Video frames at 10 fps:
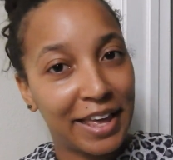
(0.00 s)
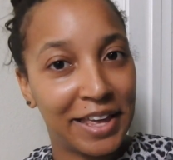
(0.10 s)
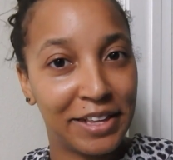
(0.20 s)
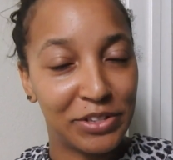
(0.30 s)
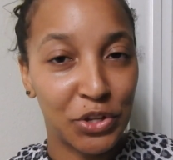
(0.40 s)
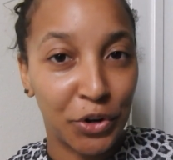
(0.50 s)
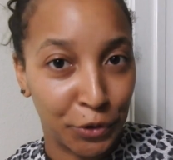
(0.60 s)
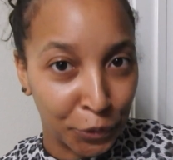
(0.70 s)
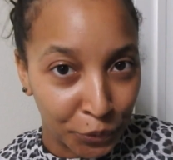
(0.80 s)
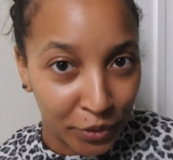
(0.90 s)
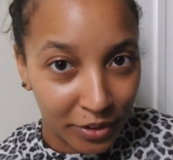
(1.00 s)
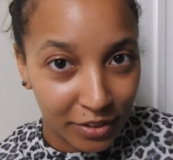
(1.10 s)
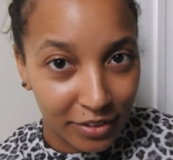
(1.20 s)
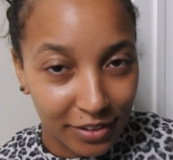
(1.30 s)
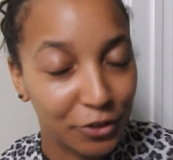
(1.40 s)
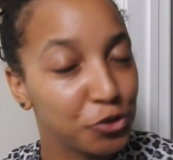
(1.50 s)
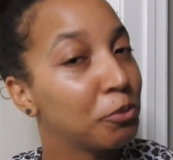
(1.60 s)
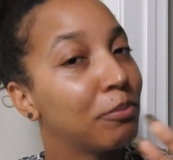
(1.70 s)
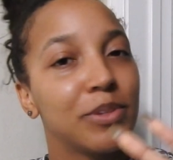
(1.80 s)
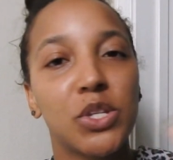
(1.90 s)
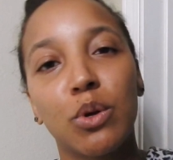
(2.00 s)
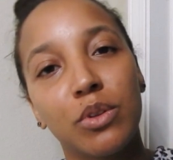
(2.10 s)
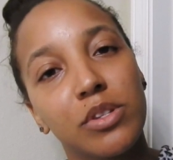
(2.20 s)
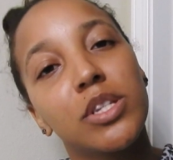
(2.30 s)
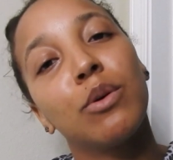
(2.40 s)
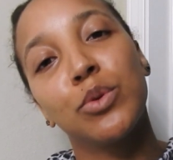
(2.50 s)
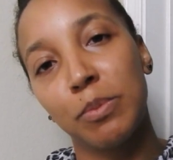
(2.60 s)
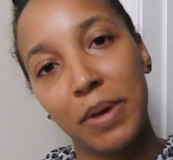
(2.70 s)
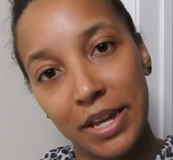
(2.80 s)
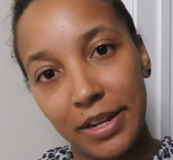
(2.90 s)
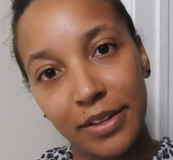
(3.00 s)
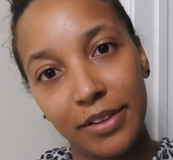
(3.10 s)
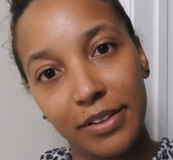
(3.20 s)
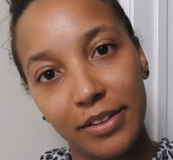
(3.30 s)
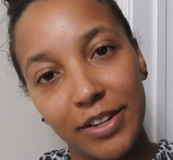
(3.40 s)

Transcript: ass turn, so dramatic.